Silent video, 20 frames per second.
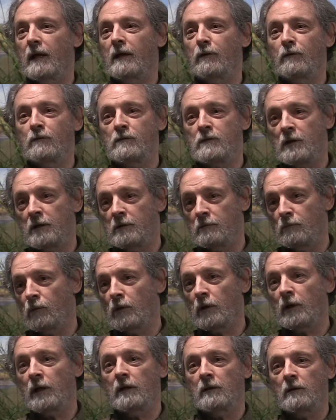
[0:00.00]
And you start
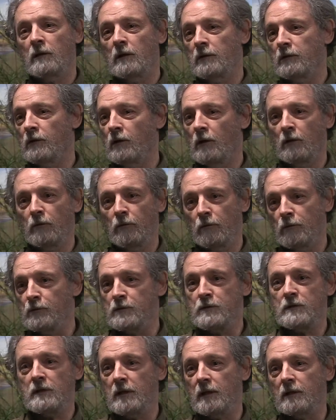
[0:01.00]
working on all of
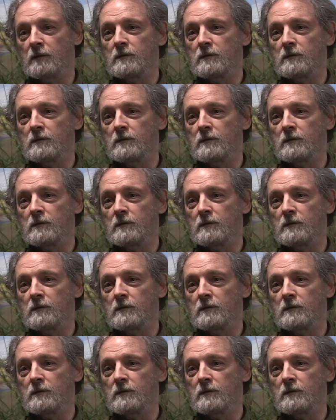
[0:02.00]
those